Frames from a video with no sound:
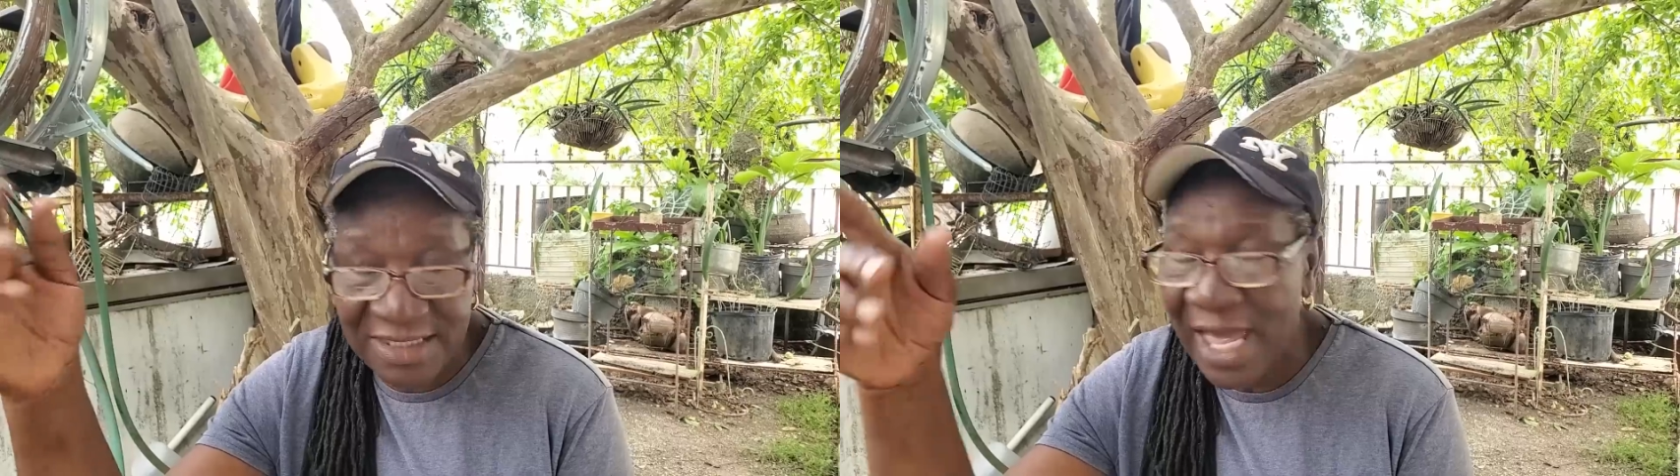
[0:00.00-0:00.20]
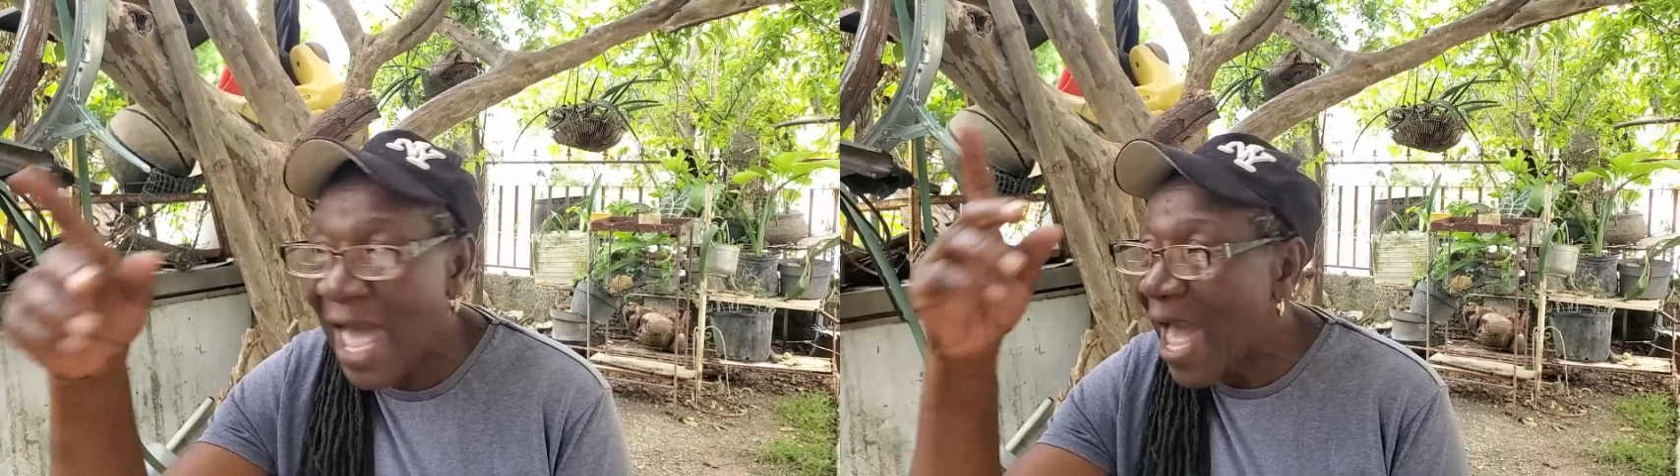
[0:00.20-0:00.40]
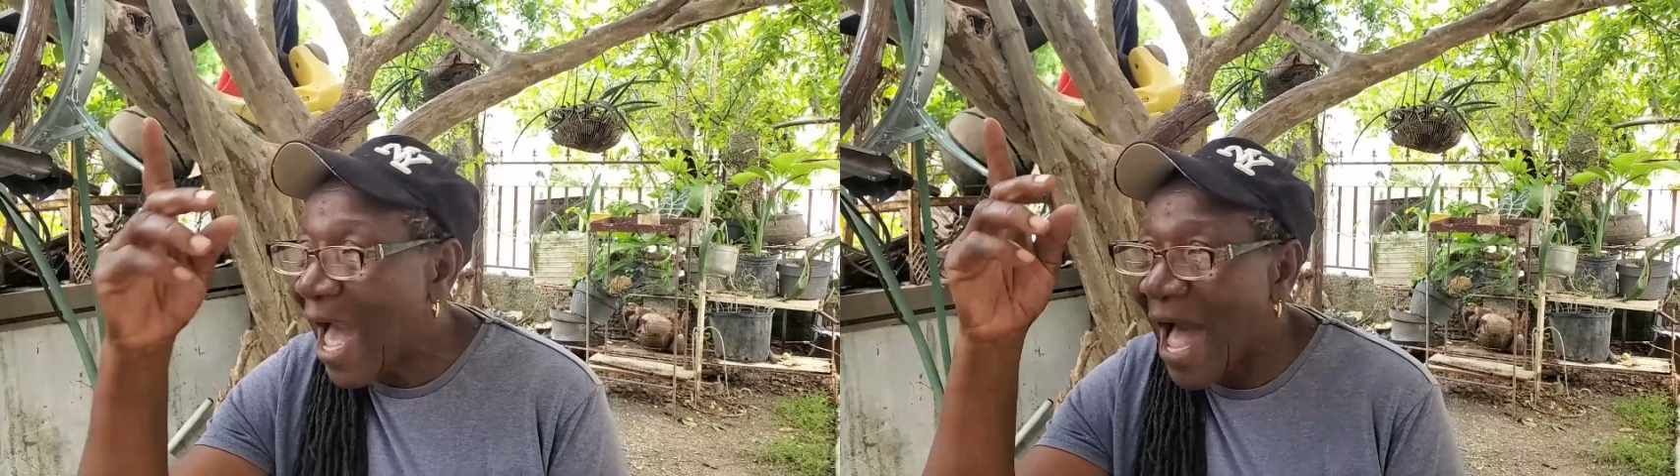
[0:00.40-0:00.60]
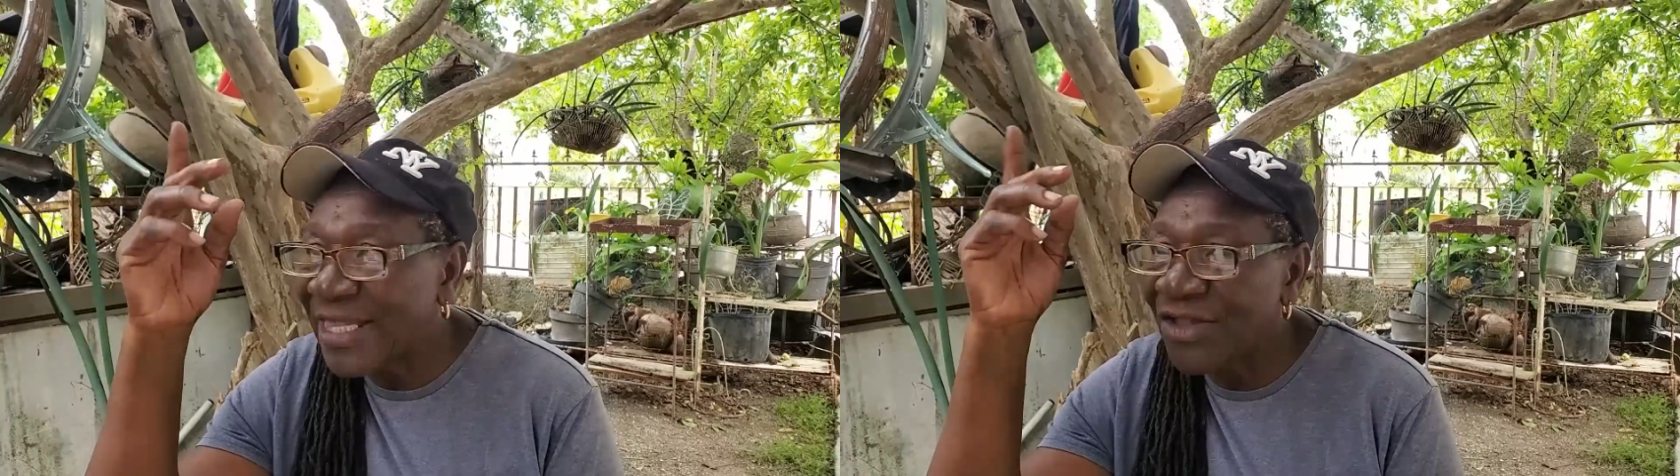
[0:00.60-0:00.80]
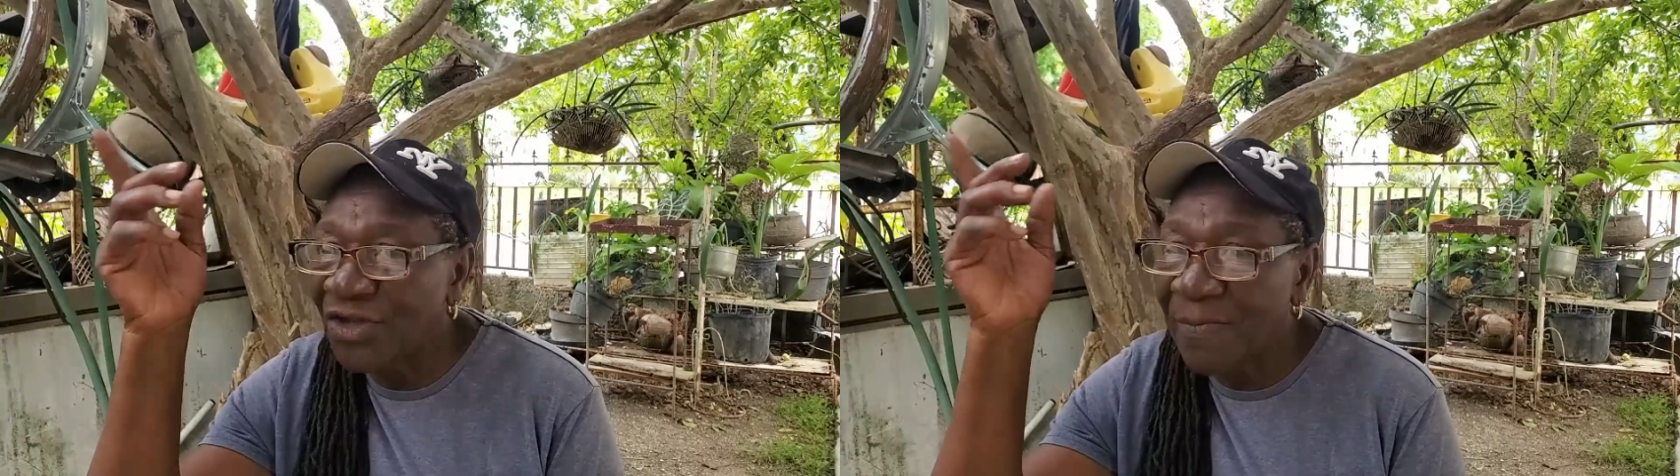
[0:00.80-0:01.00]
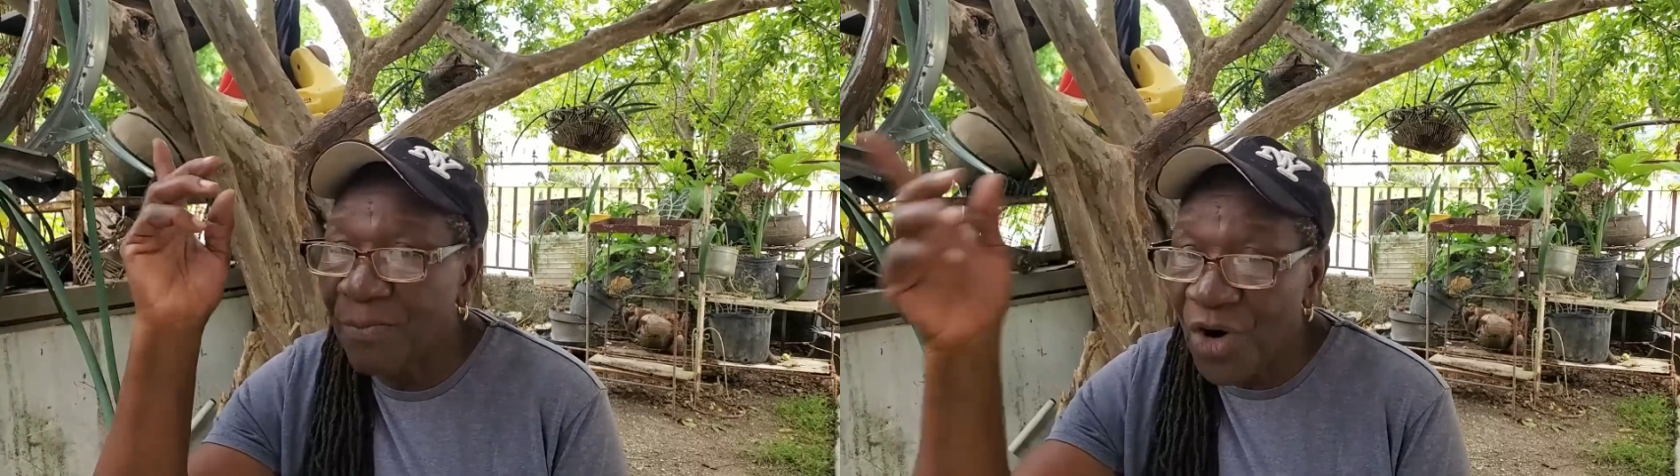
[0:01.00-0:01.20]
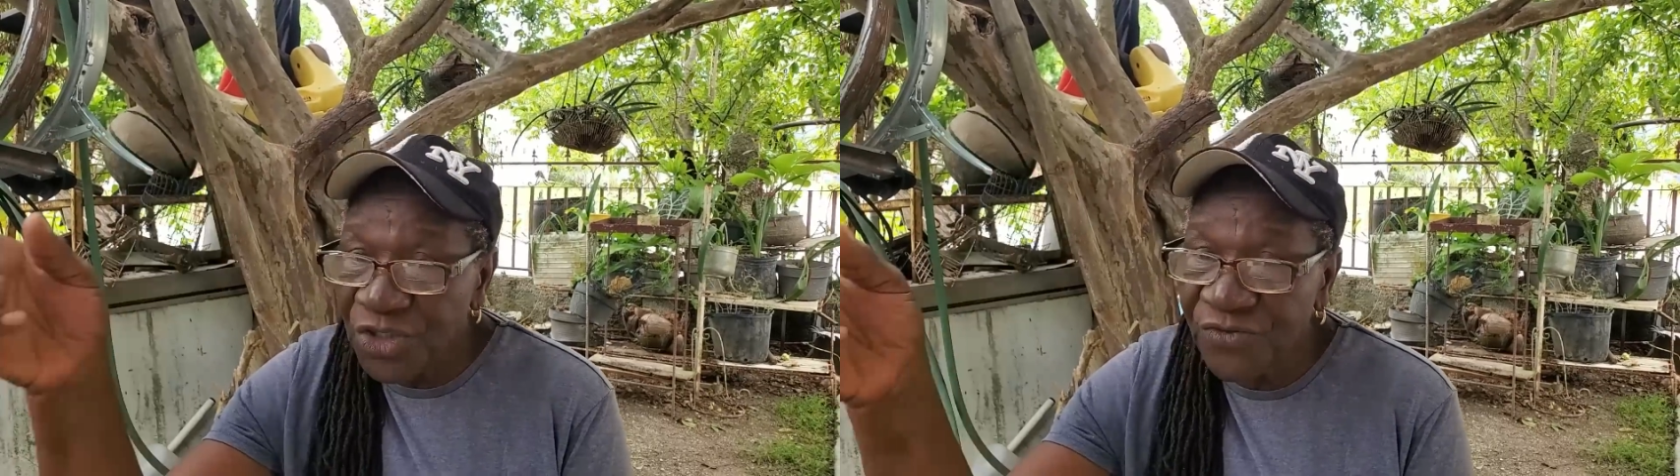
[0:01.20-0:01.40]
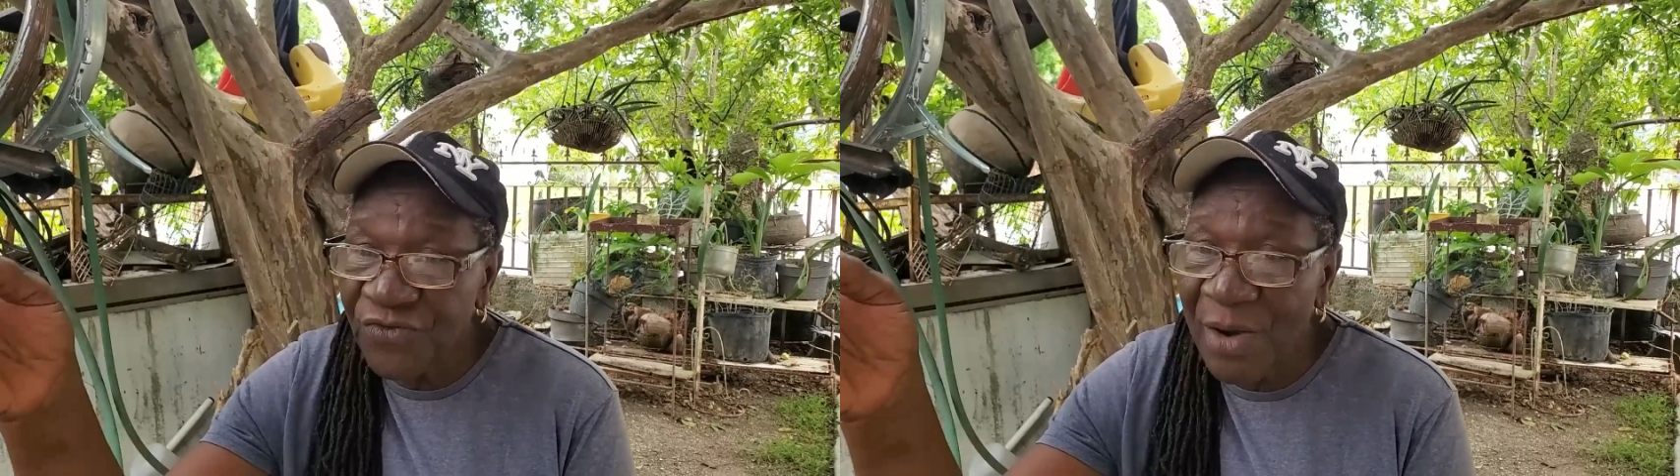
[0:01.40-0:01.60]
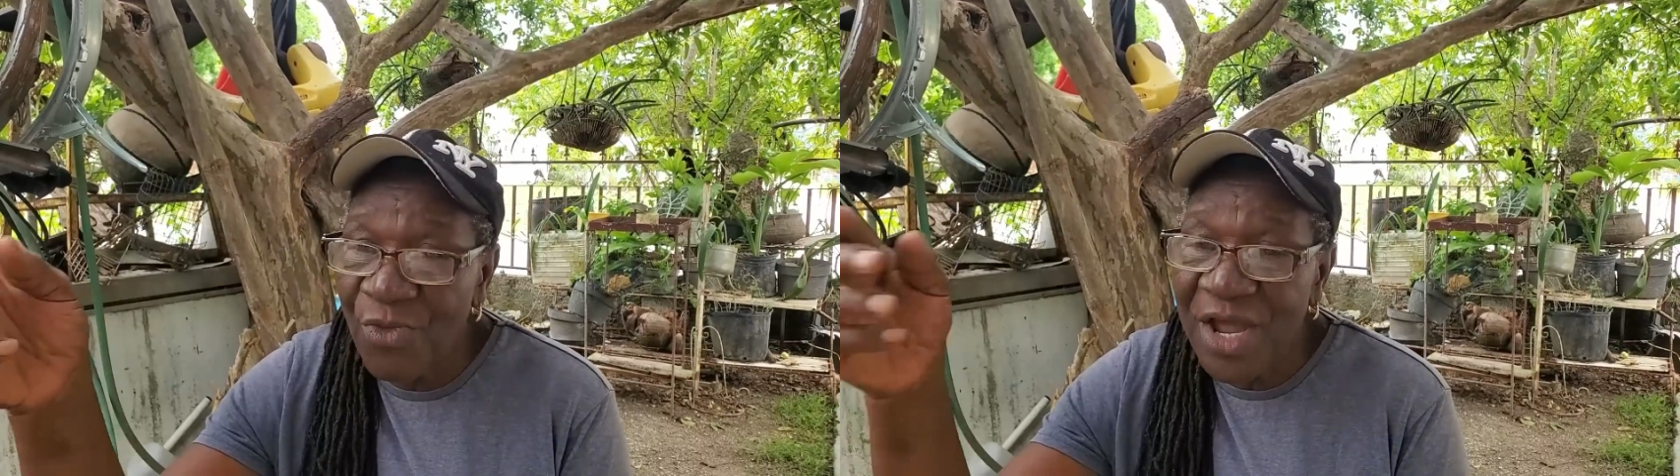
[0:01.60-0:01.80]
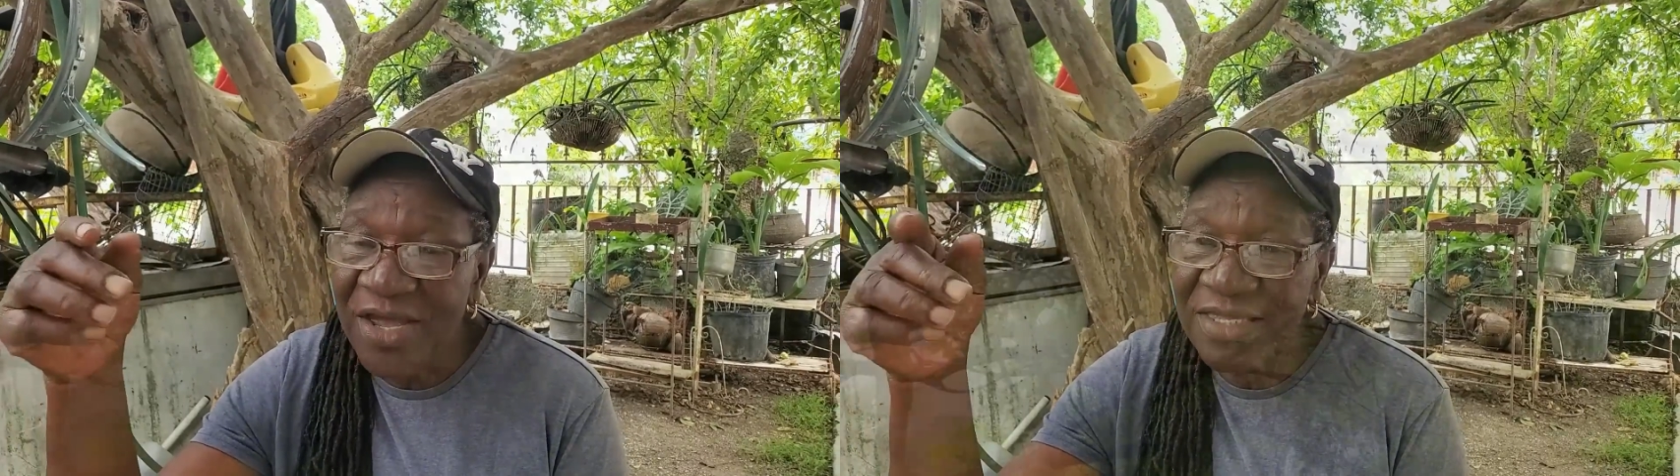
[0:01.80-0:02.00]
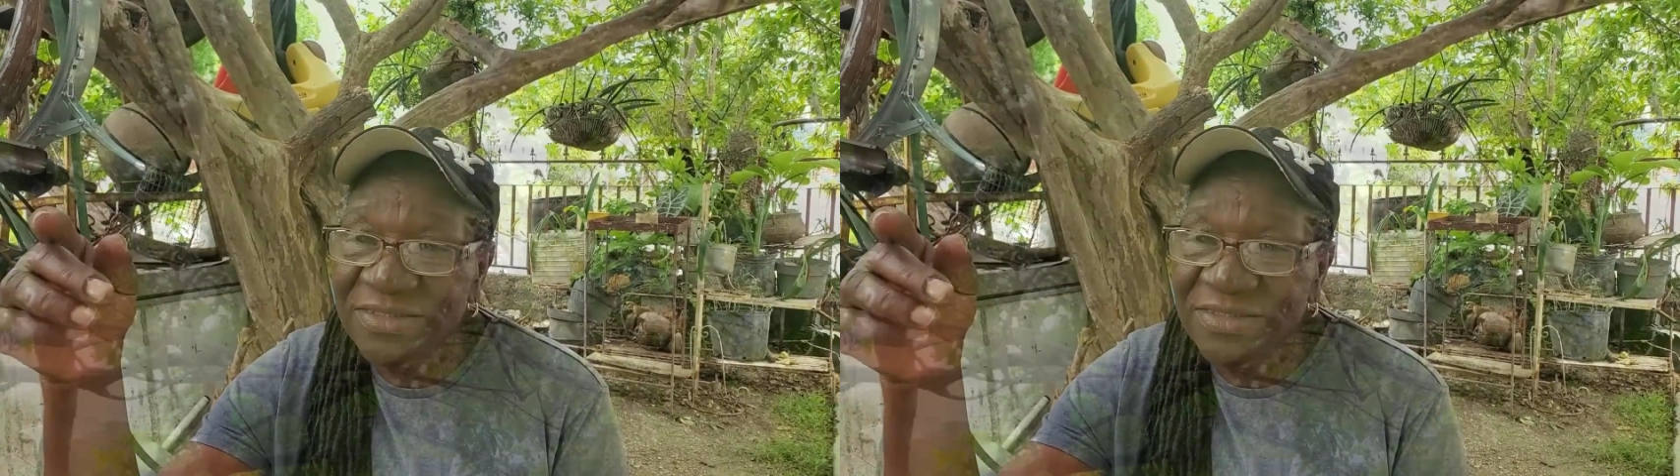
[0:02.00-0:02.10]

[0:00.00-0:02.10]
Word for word: it. And then the person from where he